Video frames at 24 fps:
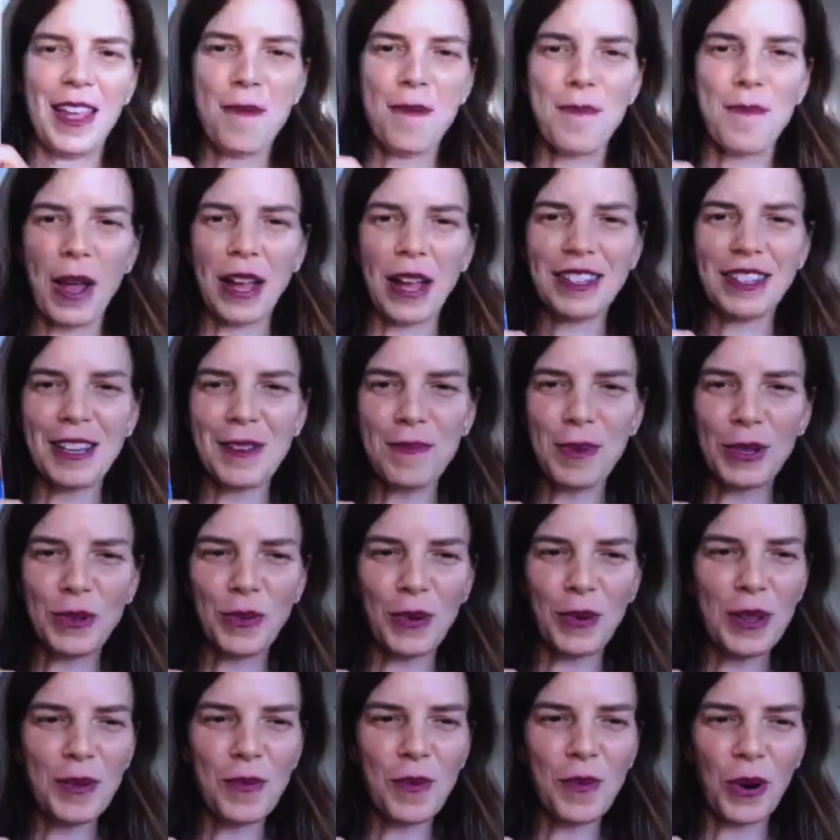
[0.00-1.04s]
Painting
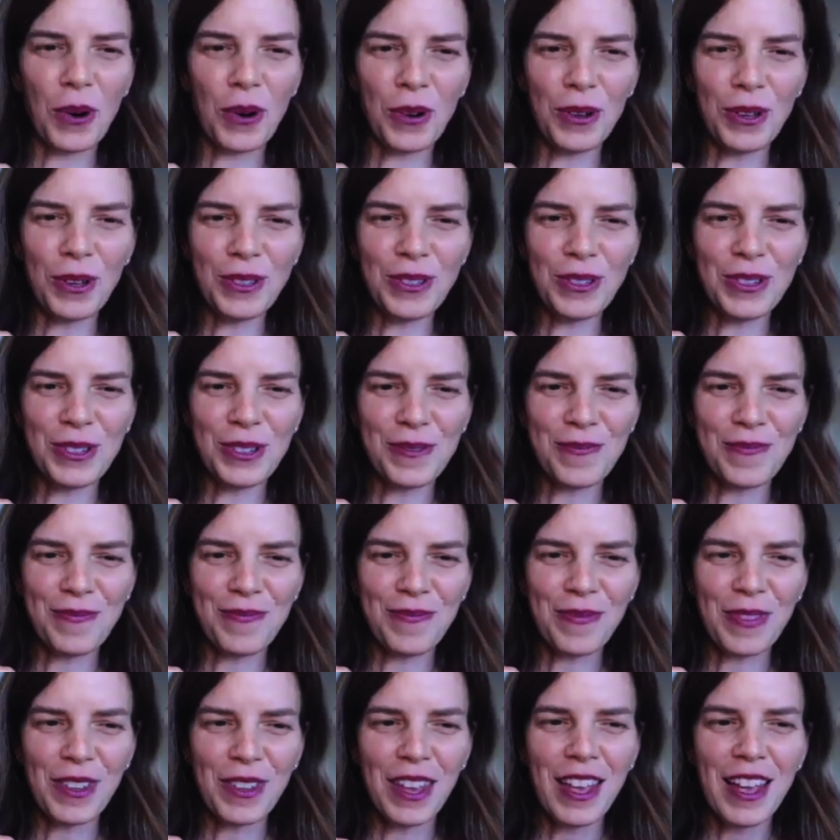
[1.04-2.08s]
Between Worlds,
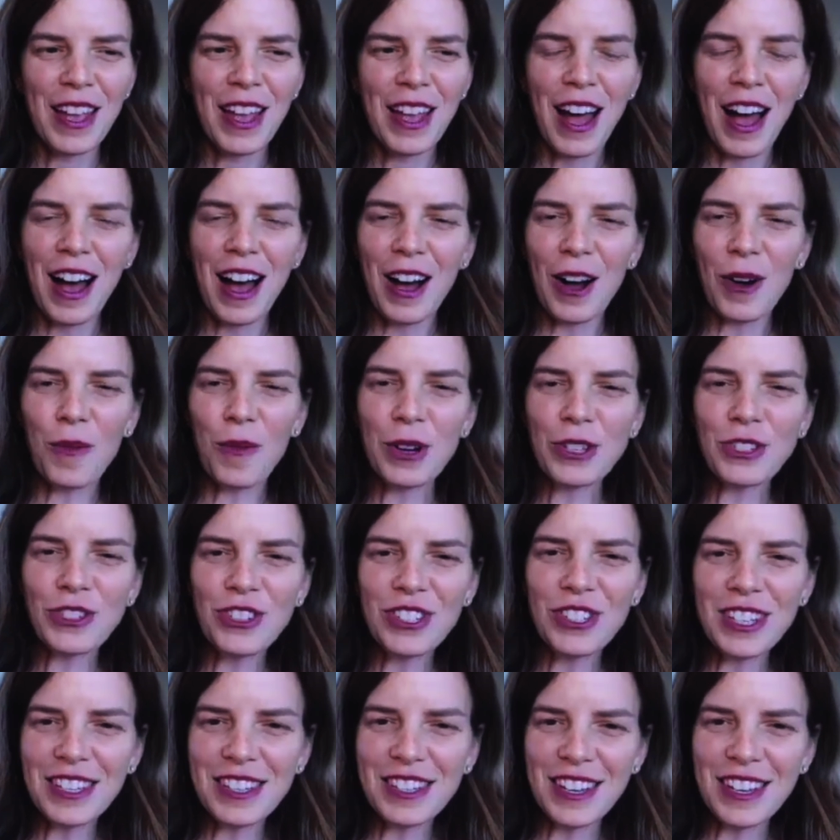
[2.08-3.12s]
which
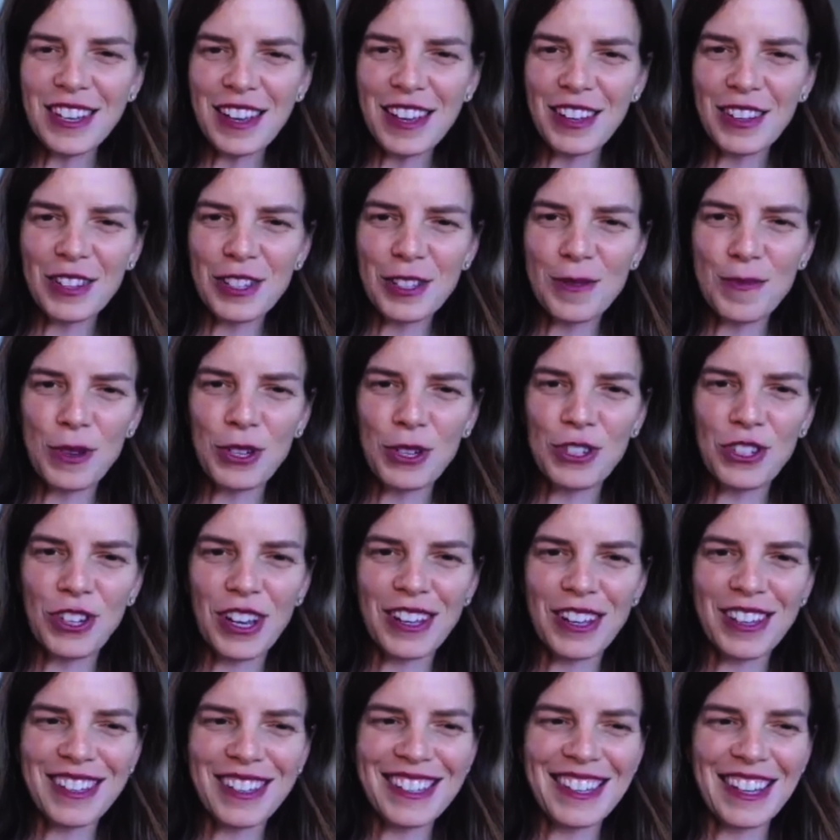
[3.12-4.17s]
details
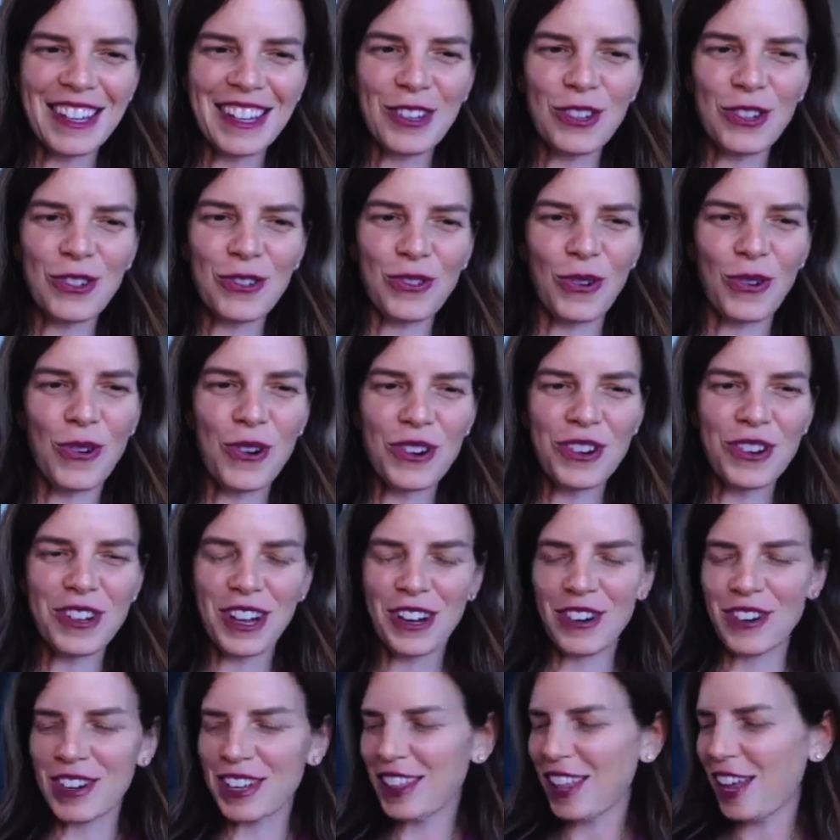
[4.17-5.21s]
Michele's
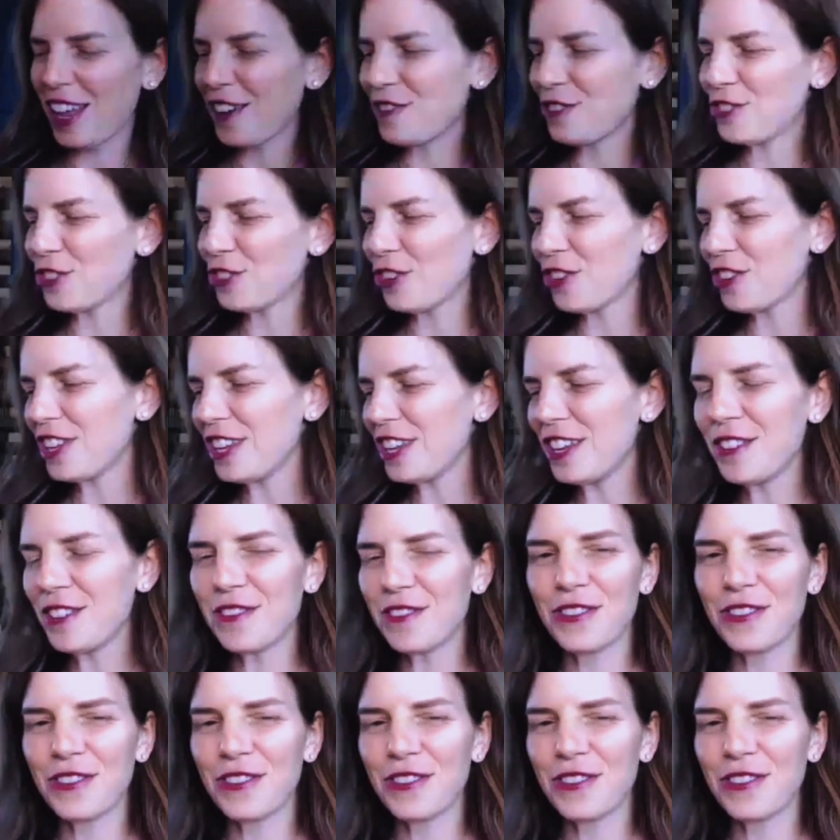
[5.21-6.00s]
extraordinary life journey